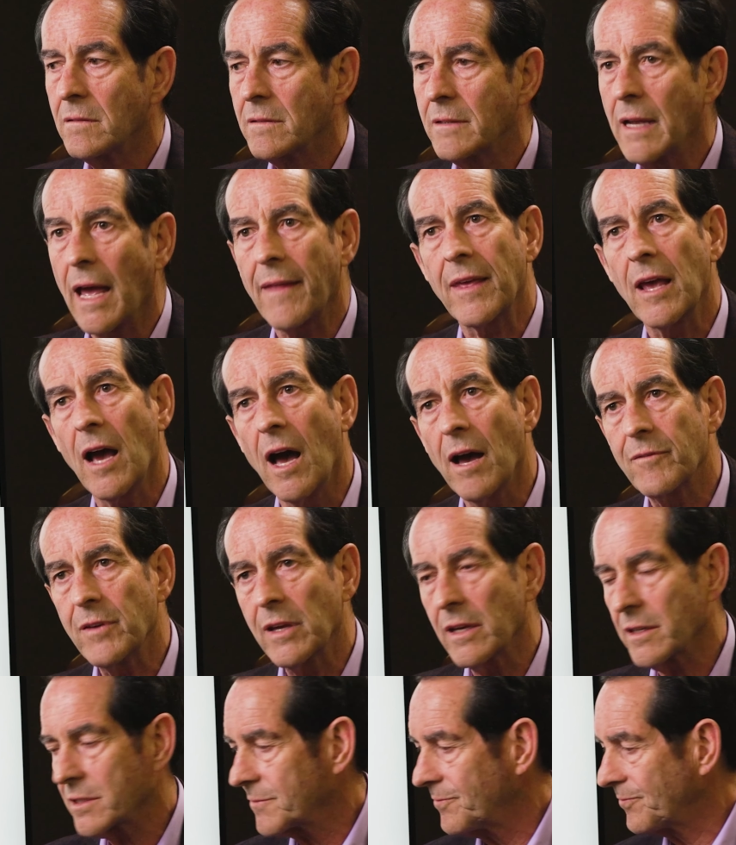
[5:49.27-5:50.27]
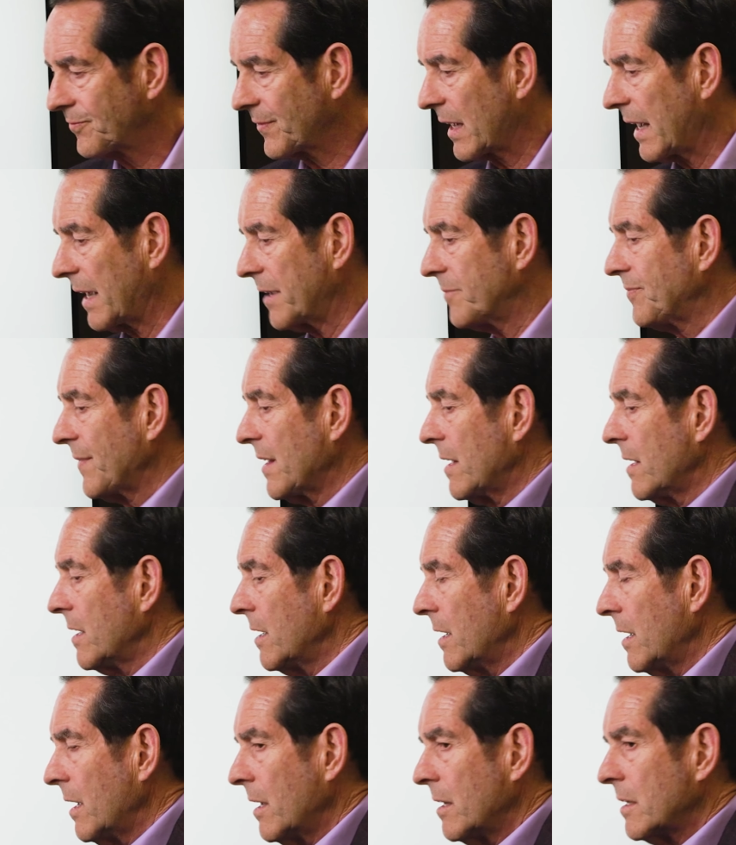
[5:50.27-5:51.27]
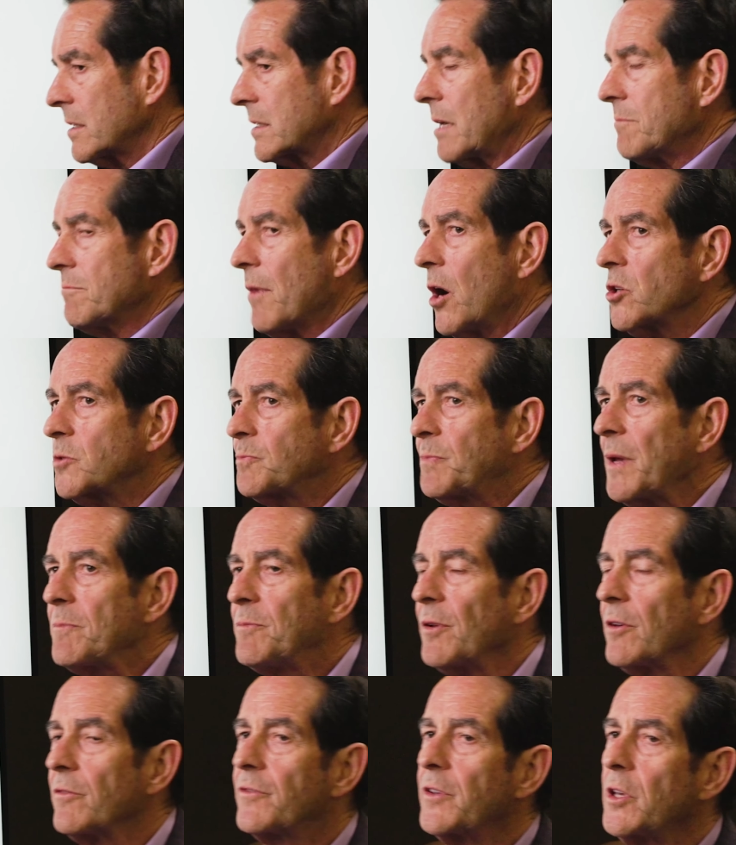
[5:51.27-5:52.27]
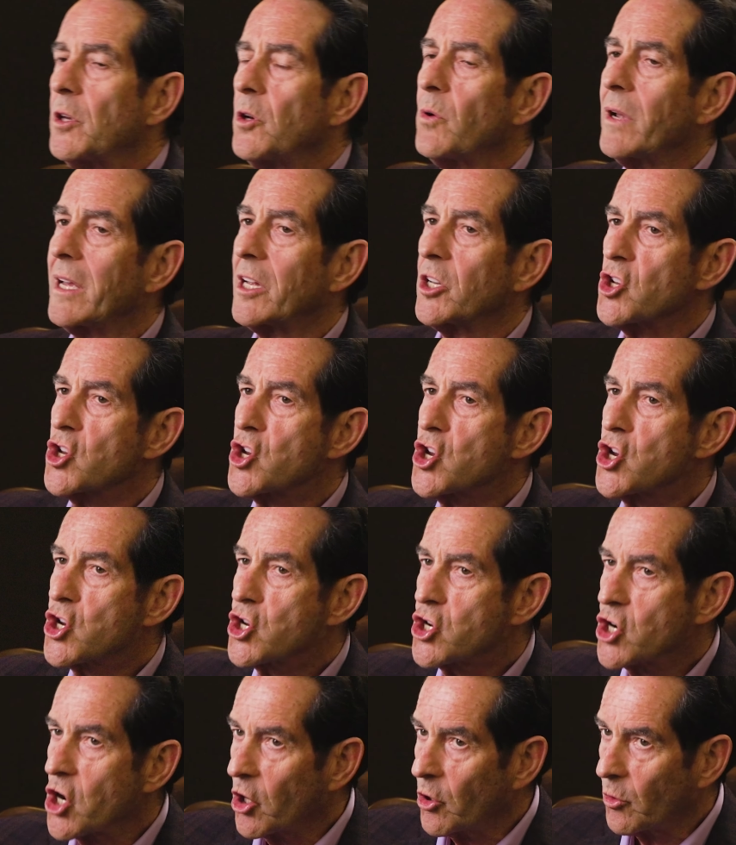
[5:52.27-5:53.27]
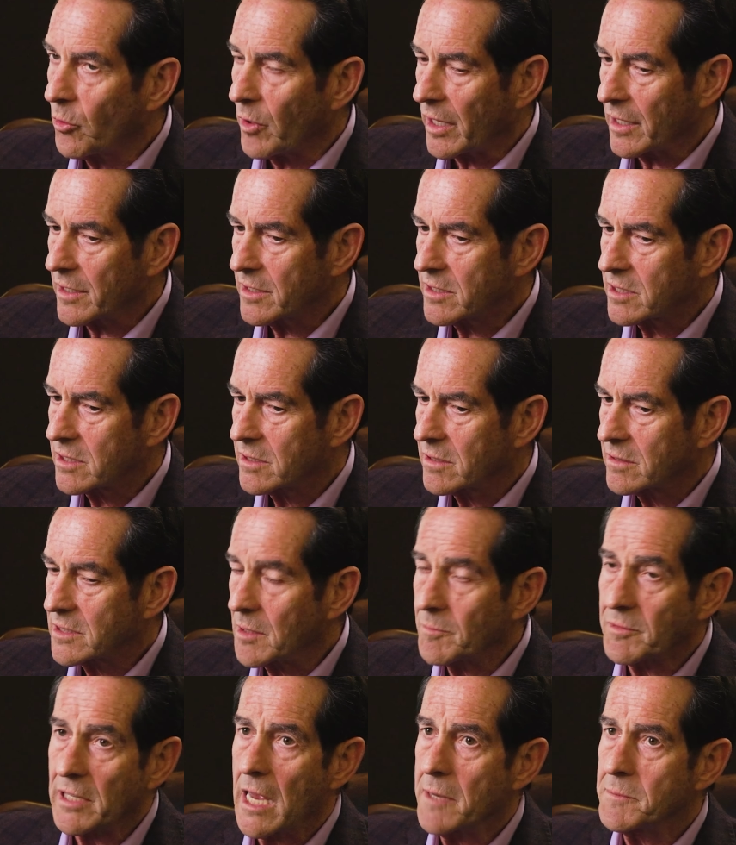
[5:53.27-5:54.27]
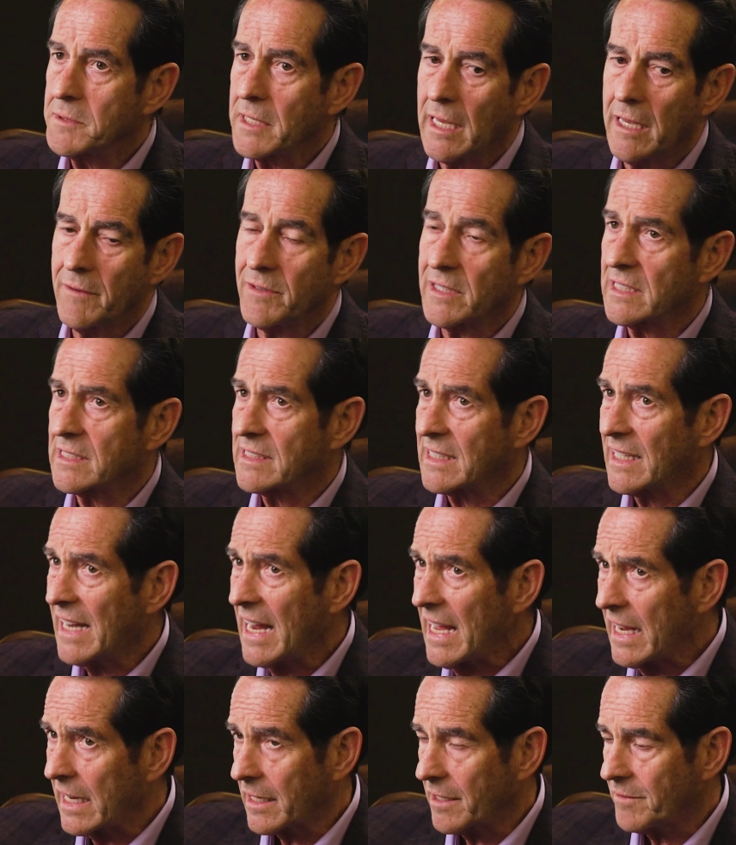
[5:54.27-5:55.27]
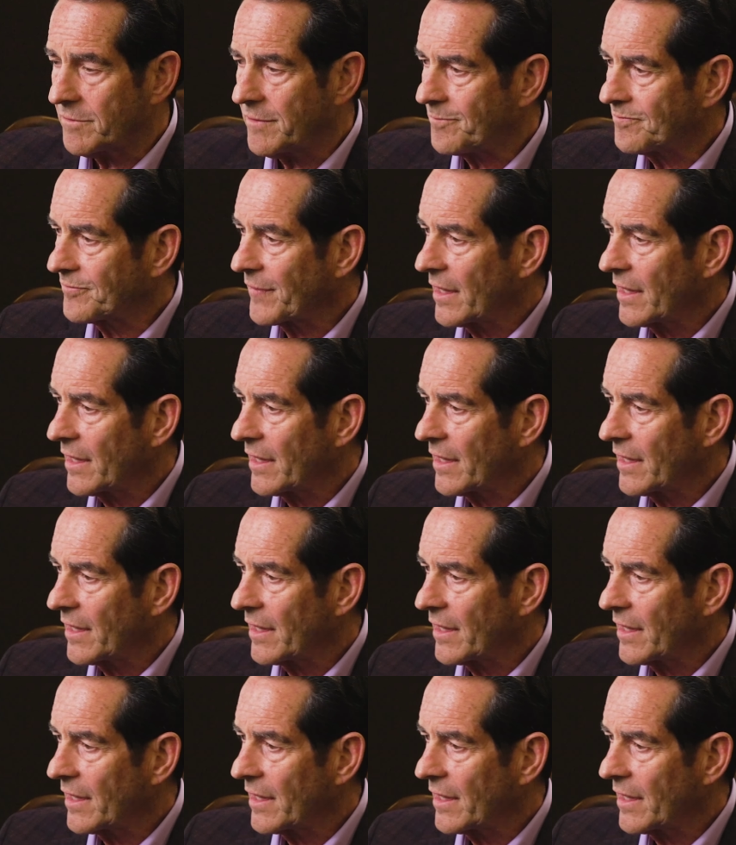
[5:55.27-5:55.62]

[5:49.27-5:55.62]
Yeah, the obvious, okay? See, most people view insurance, sometimes even as a negative.